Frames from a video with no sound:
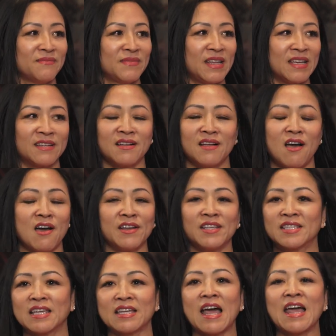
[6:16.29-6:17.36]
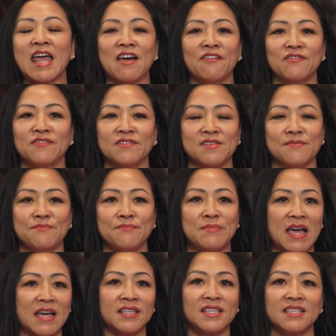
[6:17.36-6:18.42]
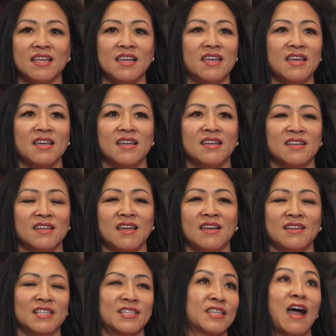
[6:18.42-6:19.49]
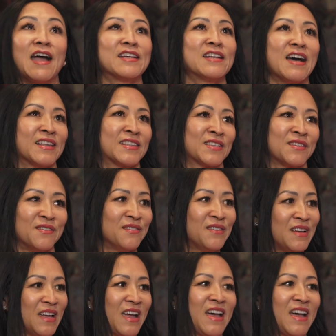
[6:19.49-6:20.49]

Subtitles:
Like, honestly, I have the best side hustle